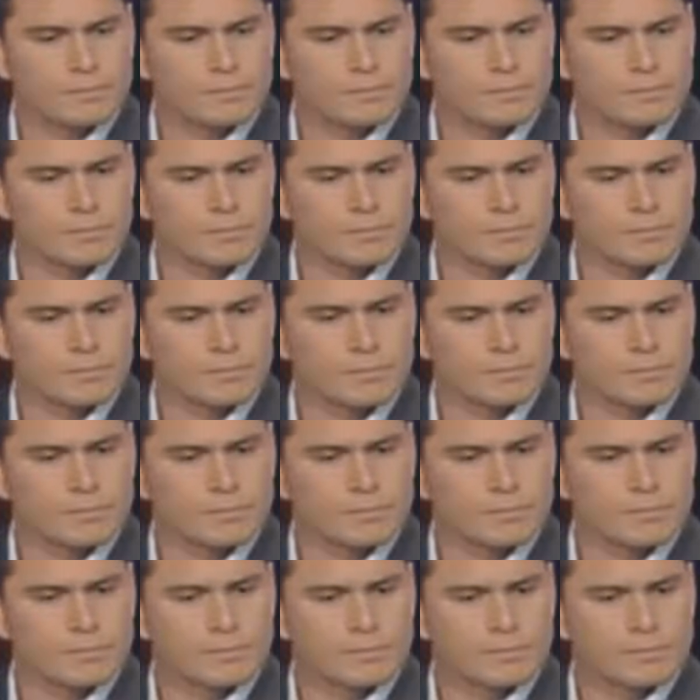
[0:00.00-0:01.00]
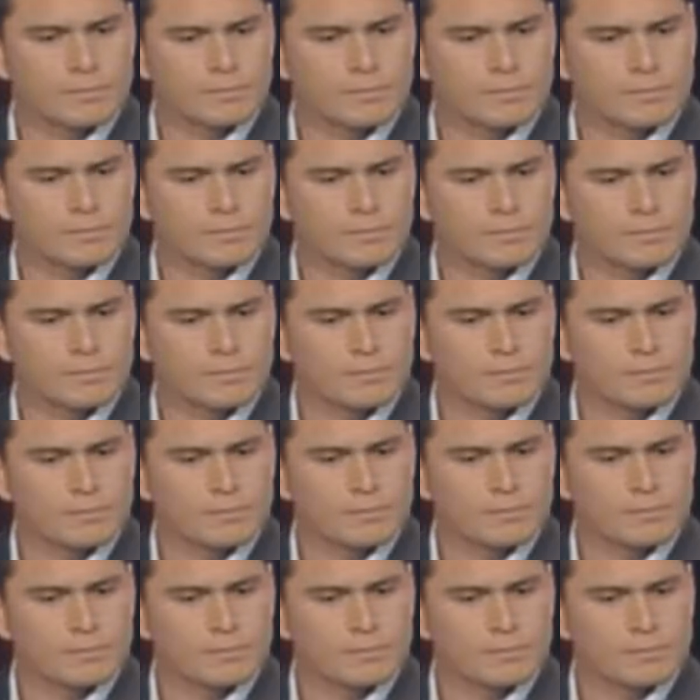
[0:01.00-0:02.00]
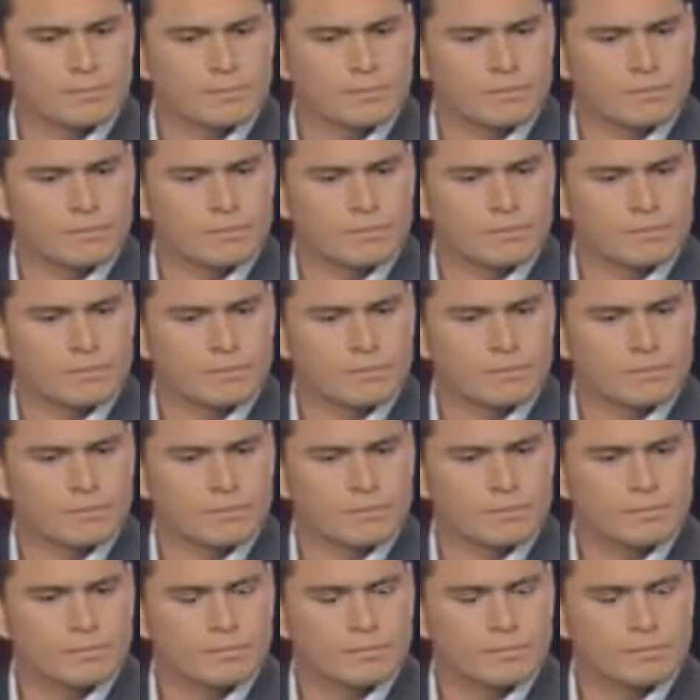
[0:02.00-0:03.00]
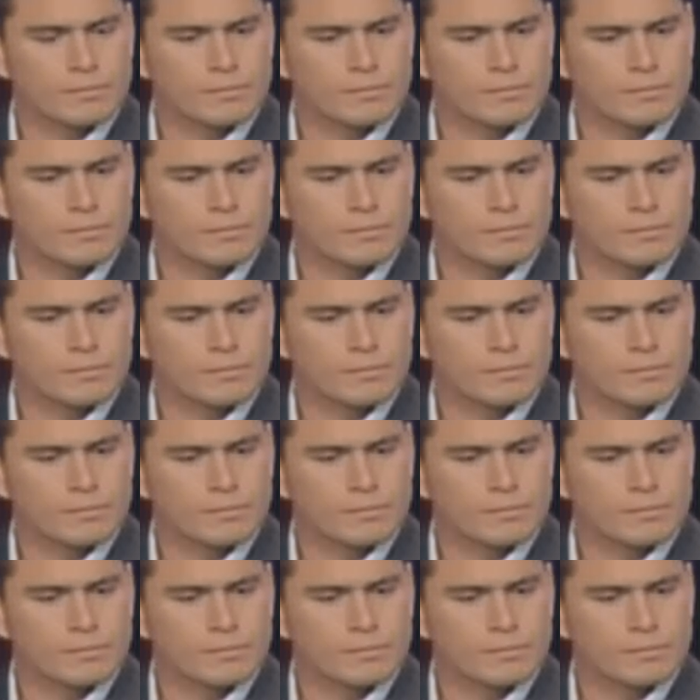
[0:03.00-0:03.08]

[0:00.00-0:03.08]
(silent)